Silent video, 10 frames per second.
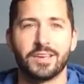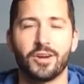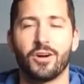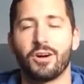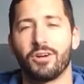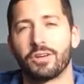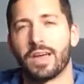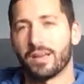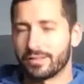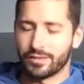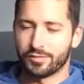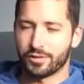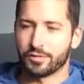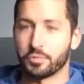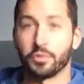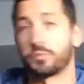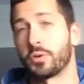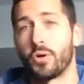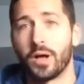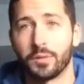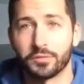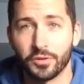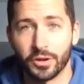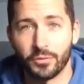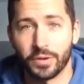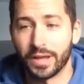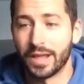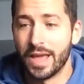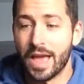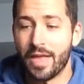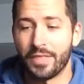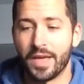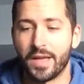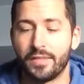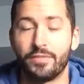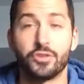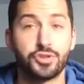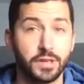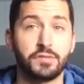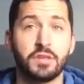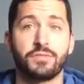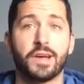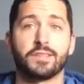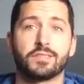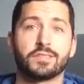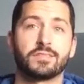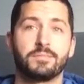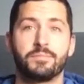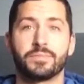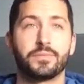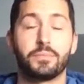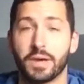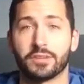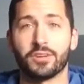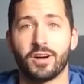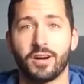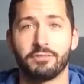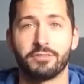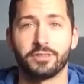Oh yeah, it didn't start Sproles, but oh well, I'm still going to win. And then the Chiefs defense picked off